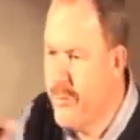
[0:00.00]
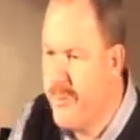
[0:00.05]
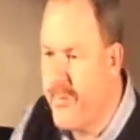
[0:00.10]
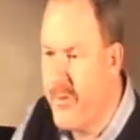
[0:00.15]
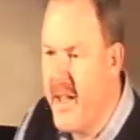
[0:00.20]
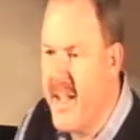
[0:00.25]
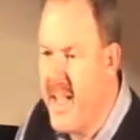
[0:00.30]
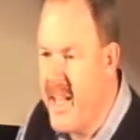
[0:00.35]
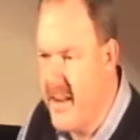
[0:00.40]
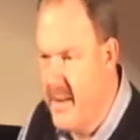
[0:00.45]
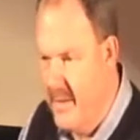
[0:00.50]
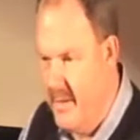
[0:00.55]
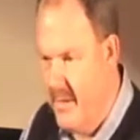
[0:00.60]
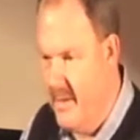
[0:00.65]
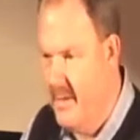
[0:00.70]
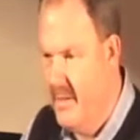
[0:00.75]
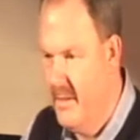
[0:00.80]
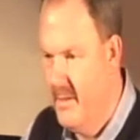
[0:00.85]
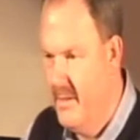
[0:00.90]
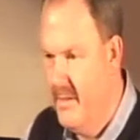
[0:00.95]
friend
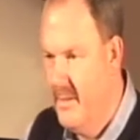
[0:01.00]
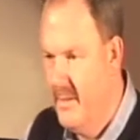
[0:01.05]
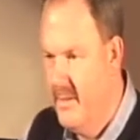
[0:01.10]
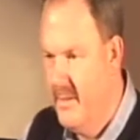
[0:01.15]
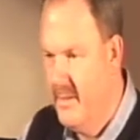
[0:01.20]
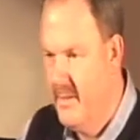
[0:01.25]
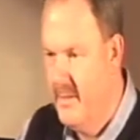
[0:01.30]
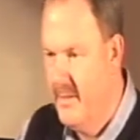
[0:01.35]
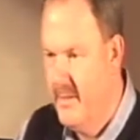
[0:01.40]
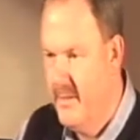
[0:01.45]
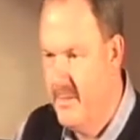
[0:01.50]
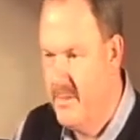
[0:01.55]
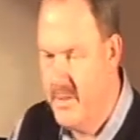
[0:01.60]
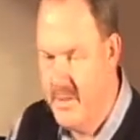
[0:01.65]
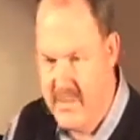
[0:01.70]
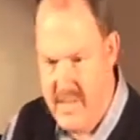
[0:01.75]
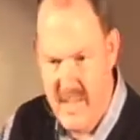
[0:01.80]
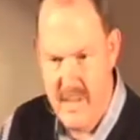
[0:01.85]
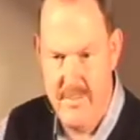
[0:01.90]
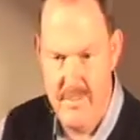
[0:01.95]
to
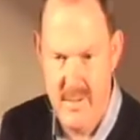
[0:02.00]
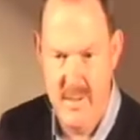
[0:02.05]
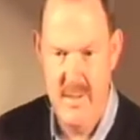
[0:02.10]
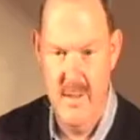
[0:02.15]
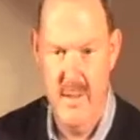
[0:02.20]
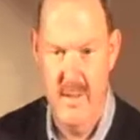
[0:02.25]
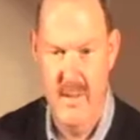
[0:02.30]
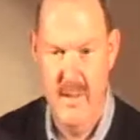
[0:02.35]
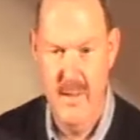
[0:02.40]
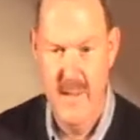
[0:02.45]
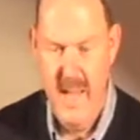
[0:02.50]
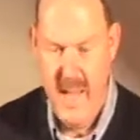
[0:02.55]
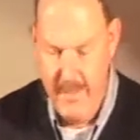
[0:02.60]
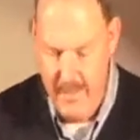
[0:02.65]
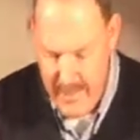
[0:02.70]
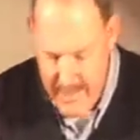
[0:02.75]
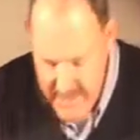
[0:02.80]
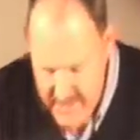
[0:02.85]
David. He was